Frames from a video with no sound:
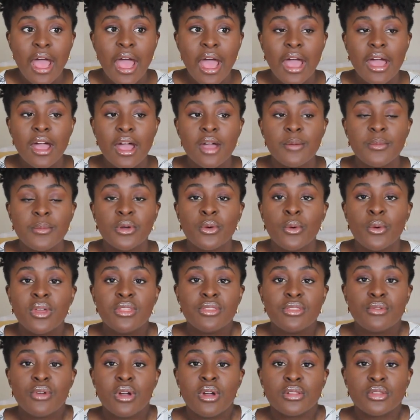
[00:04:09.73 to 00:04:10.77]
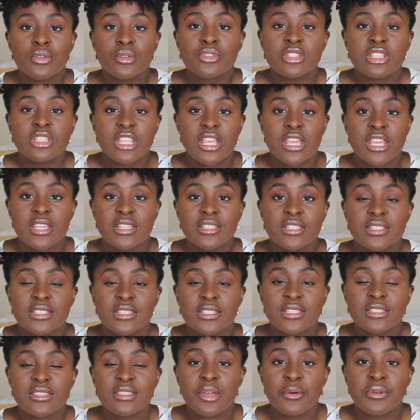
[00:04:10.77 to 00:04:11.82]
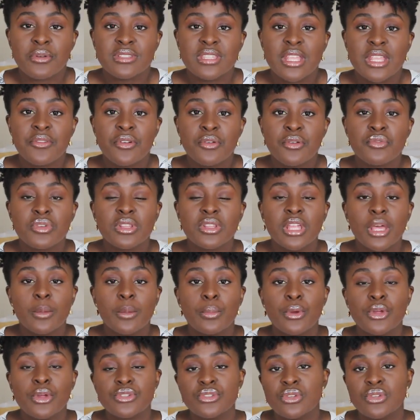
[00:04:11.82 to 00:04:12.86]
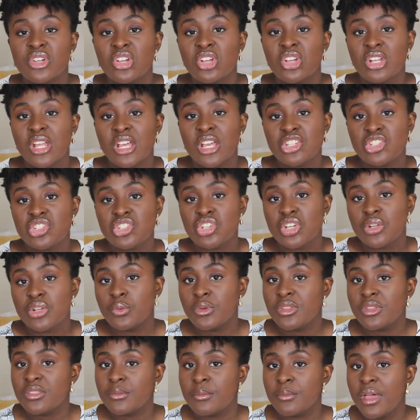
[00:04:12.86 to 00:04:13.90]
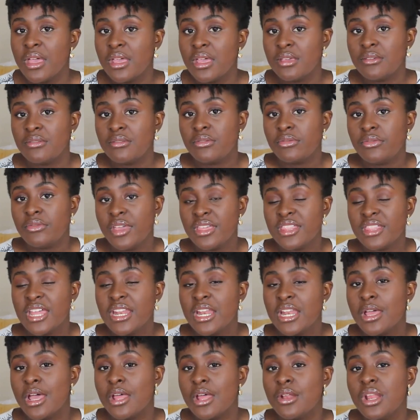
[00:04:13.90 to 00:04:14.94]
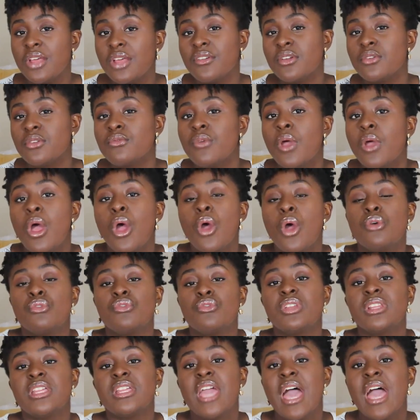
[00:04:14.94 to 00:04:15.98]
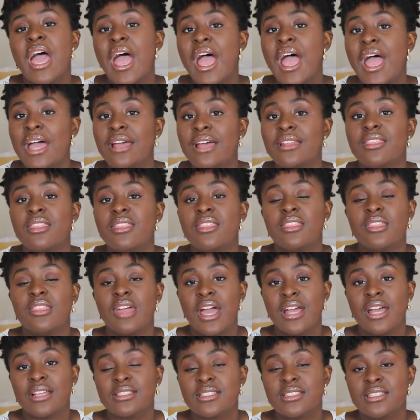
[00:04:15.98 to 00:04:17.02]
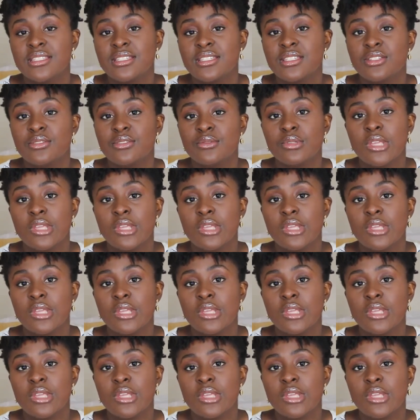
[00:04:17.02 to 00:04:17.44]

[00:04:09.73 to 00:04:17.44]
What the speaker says: But going through all those things, there was never really a personal connection with my faith. I never really had that.